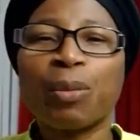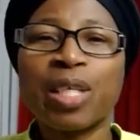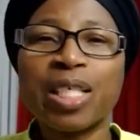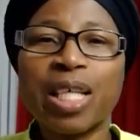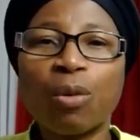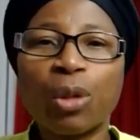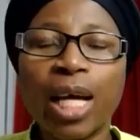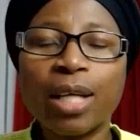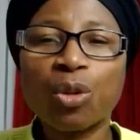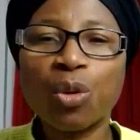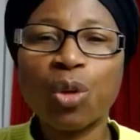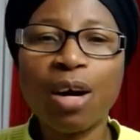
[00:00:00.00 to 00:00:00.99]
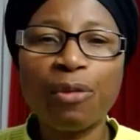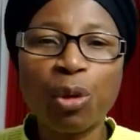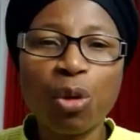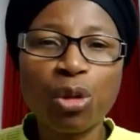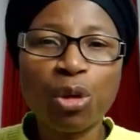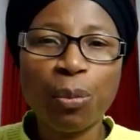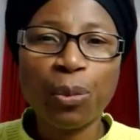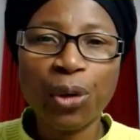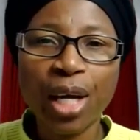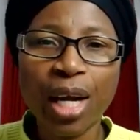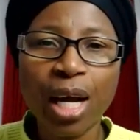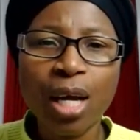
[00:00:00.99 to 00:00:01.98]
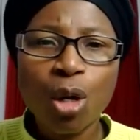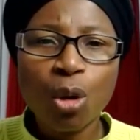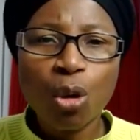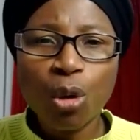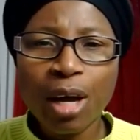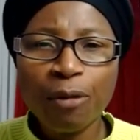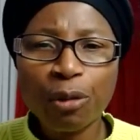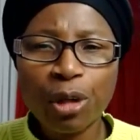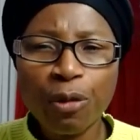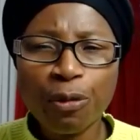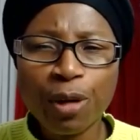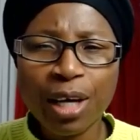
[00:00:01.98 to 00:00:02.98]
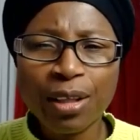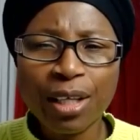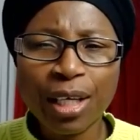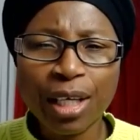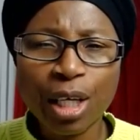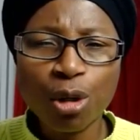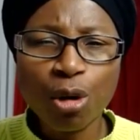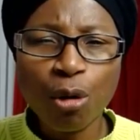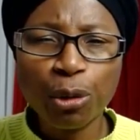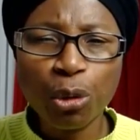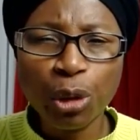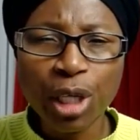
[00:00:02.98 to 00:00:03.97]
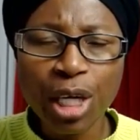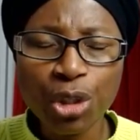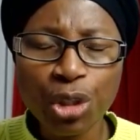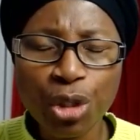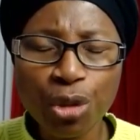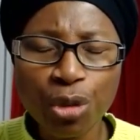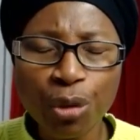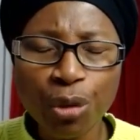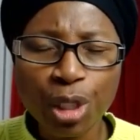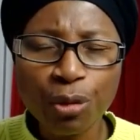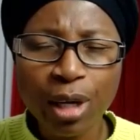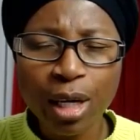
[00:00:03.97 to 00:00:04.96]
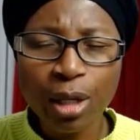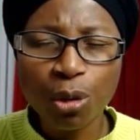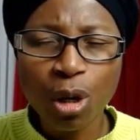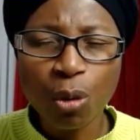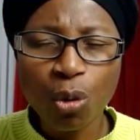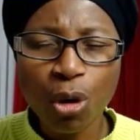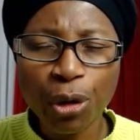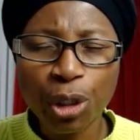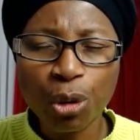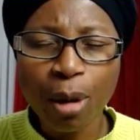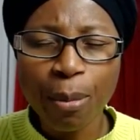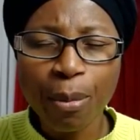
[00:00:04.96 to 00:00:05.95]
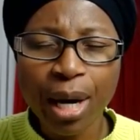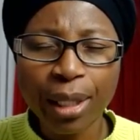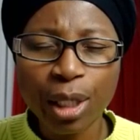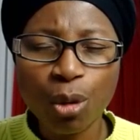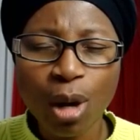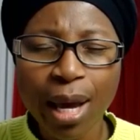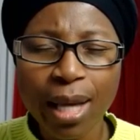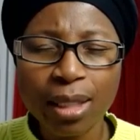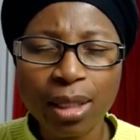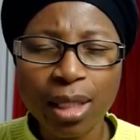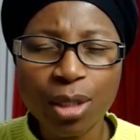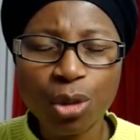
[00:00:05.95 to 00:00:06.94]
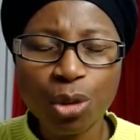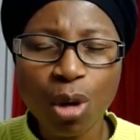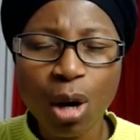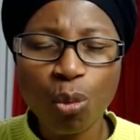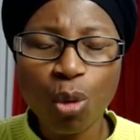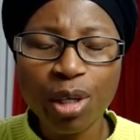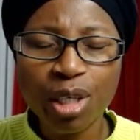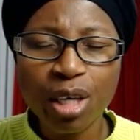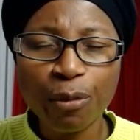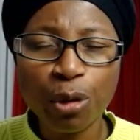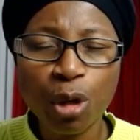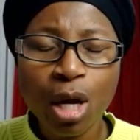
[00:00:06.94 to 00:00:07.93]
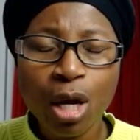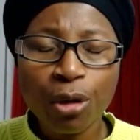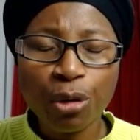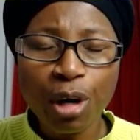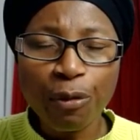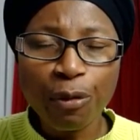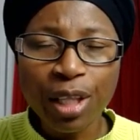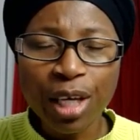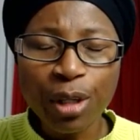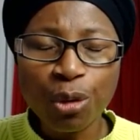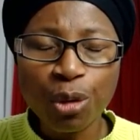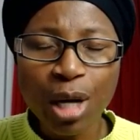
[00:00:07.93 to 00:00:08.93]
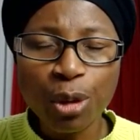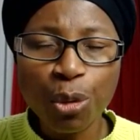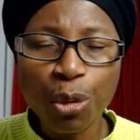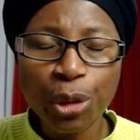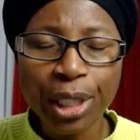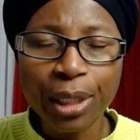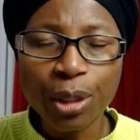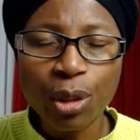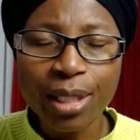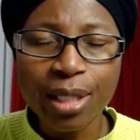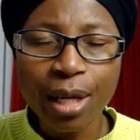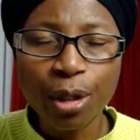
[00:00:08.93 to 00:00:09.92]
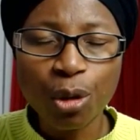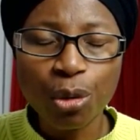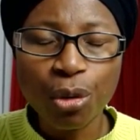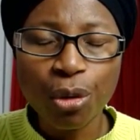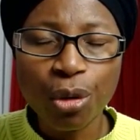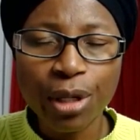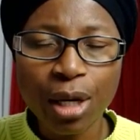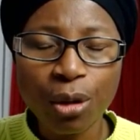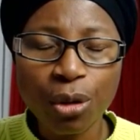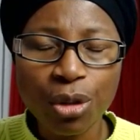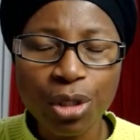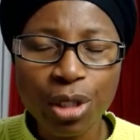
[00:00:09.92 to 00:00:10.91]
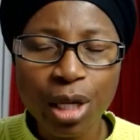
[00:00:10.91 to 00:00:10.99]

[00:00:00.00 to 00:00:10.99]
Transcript: Please, I would like to have a word of prayer. Oh, Heavenly Father, the King of glory, ancient so this, Father, you are worthy, you are mighty, you are excellent, you are wonderful. Great Father, you are no other God It's like you, know other gods